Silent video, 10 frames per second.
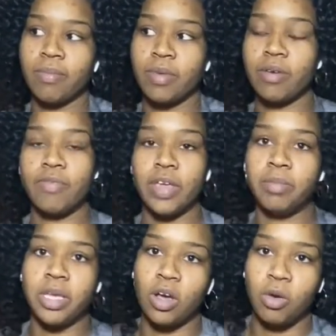a
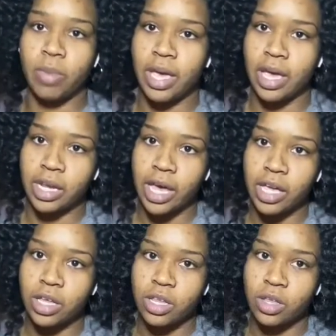family home. It had
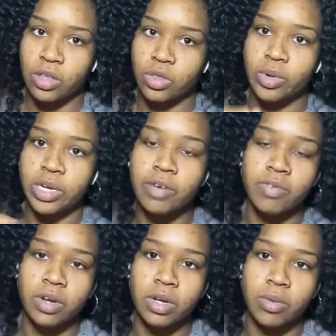like 2 different